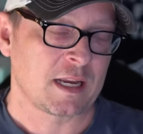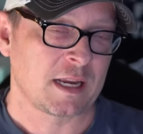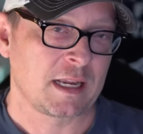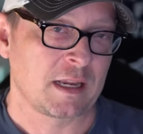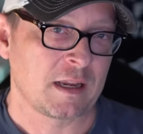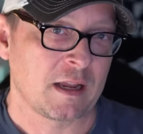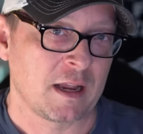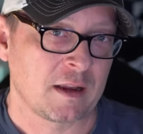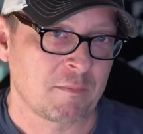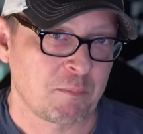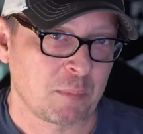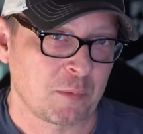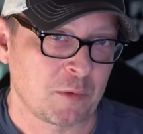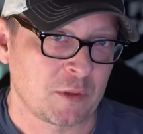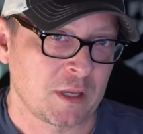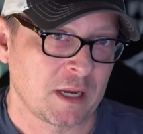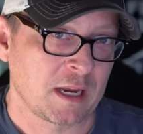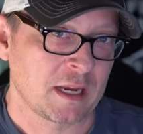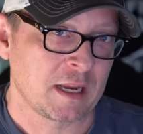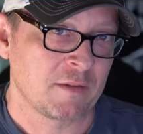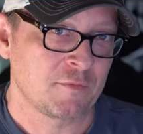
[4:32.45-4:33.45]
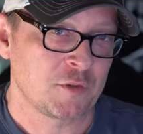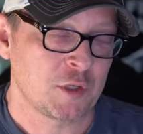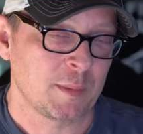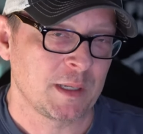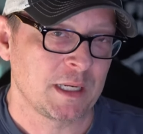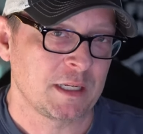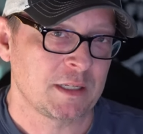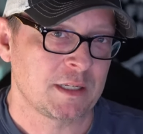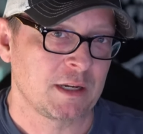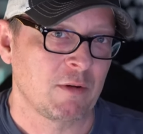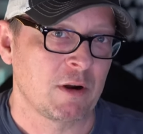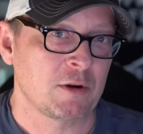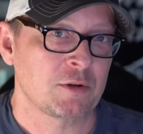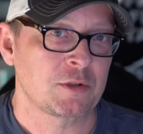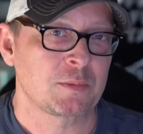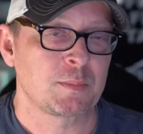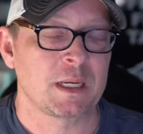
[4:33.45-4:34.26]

I think I give too many zeros.